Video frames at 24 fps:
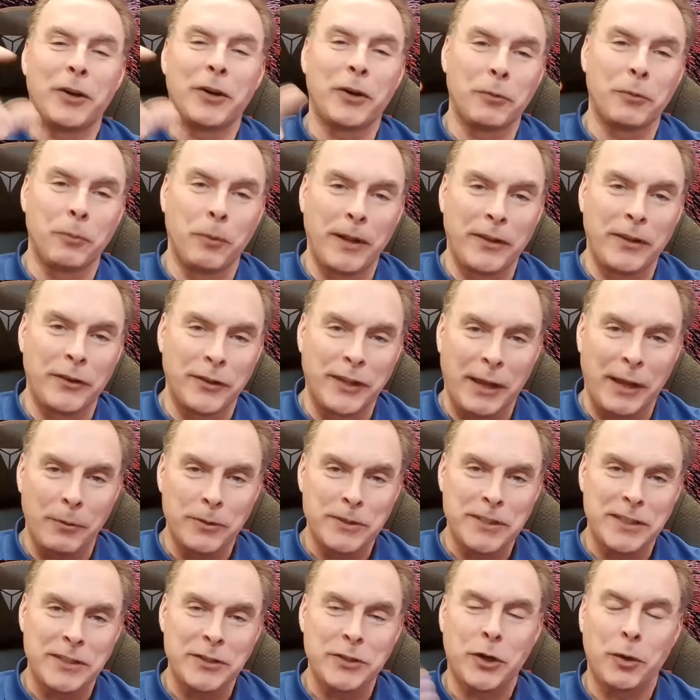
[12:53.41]
or whether that
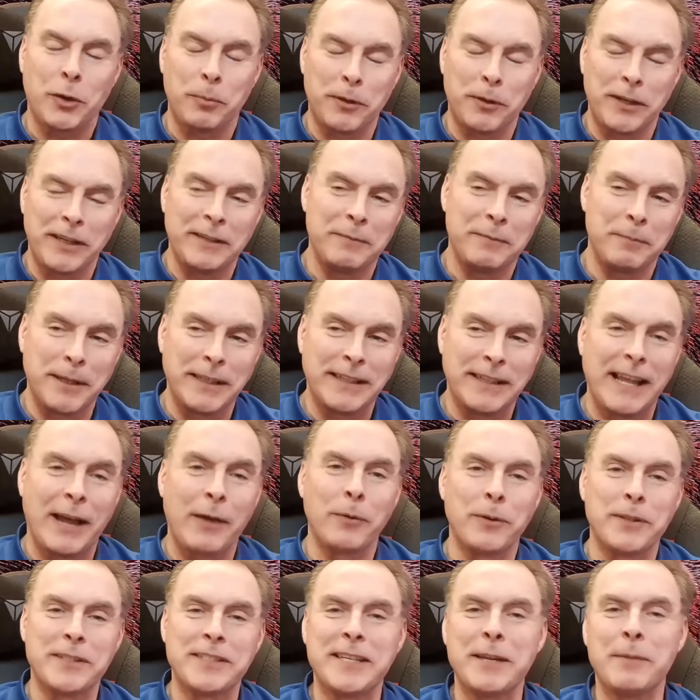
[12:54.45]
was interpreted, but
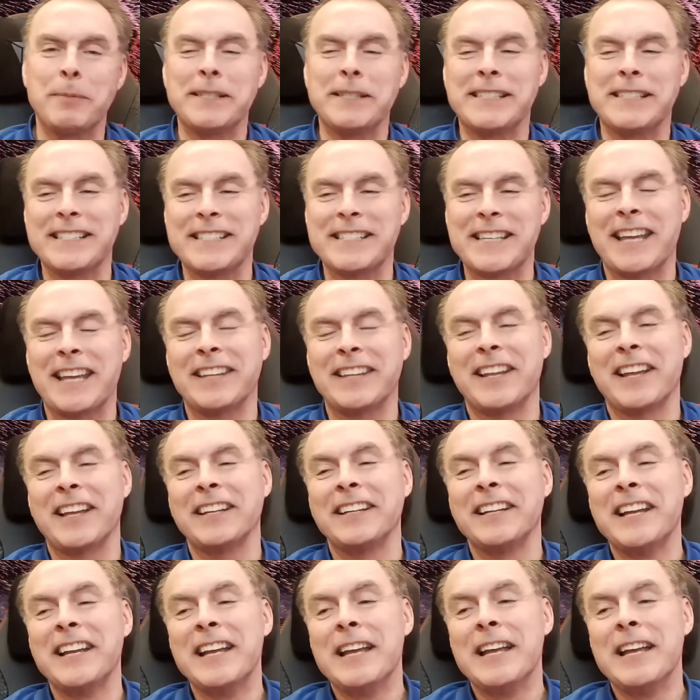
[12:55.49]
that was CNBC's headline.